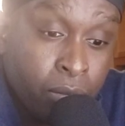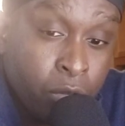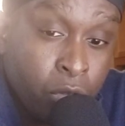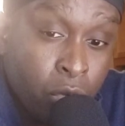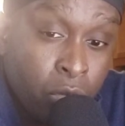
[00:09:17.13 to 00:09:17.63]

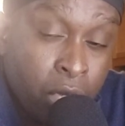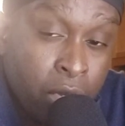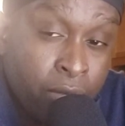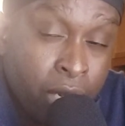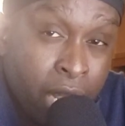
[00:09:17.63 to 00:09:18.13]
don't
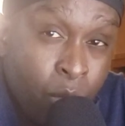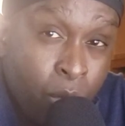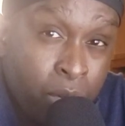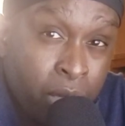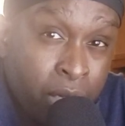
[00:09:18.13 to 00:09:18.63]
give the
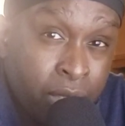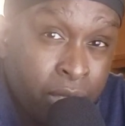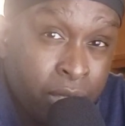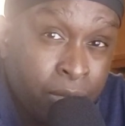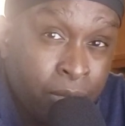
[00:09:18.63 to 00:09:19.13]
Network
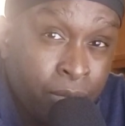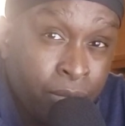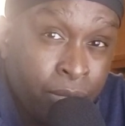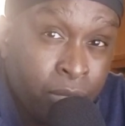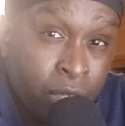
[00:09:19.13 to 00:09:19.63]
Plus
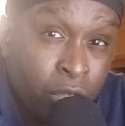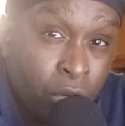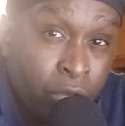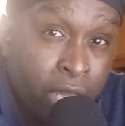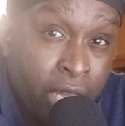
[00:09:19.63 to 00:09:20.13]

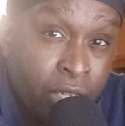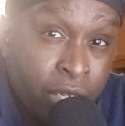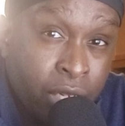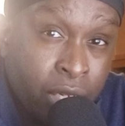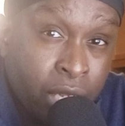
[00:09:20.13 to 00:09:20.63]

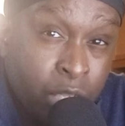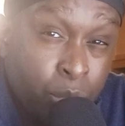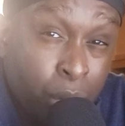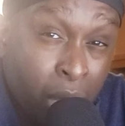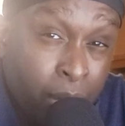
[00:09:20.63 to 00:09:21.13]
certification its
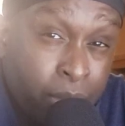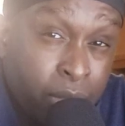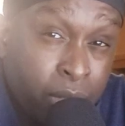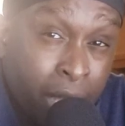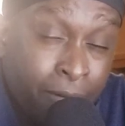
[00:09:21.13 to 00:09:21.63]

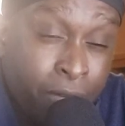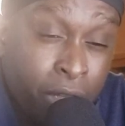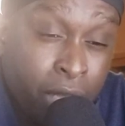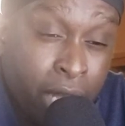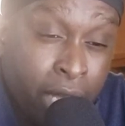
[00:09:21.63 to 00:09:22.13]
props. I
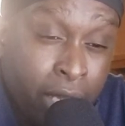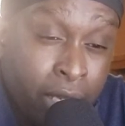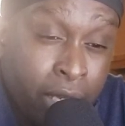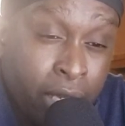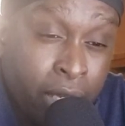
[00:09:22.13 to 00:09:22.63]
feel
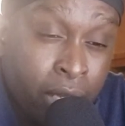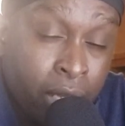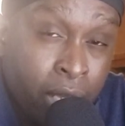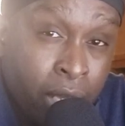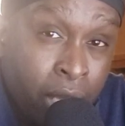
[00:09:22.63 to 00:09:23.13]
like
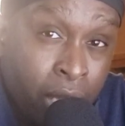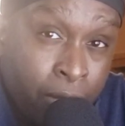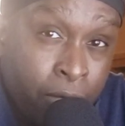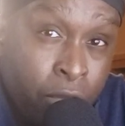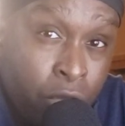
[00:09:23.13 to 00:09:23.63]

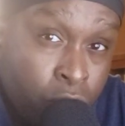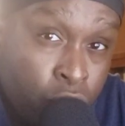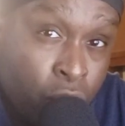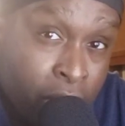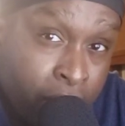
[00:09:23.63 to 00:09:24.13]
if you
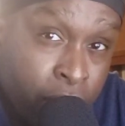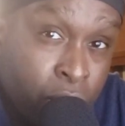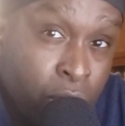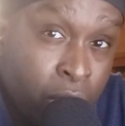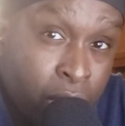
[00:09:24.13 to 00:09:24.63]
trying
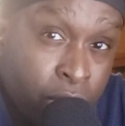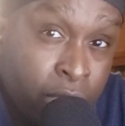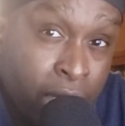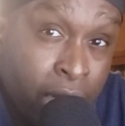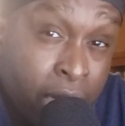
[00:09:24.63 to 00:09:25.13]
to
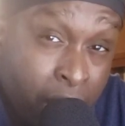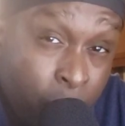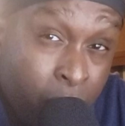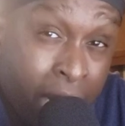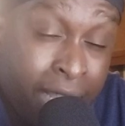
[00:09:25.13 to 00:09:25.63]
understand a
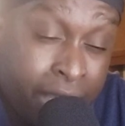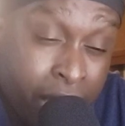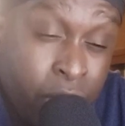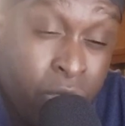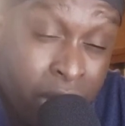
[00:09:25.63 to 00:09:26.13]
network, I
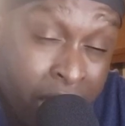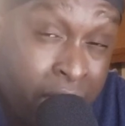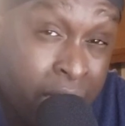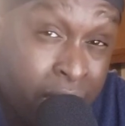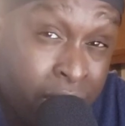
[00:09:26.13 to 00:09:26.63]
think you need
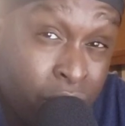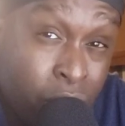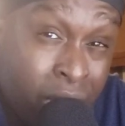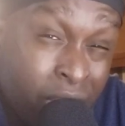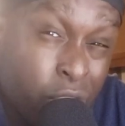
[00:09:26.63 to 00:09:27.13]
to you
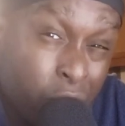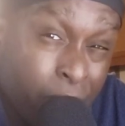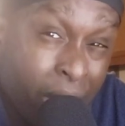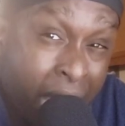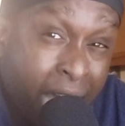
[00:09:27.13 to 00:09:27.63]
know get
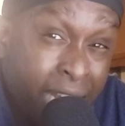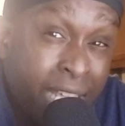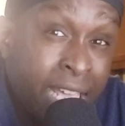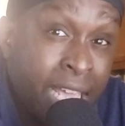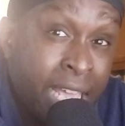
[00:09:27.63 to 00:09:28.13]
certified
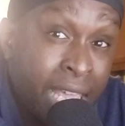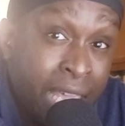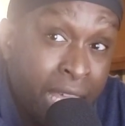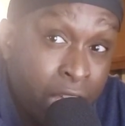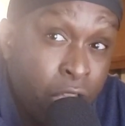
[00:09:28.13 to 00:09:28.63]

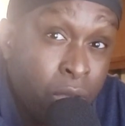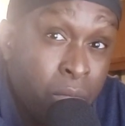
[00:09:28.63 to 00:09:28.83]
in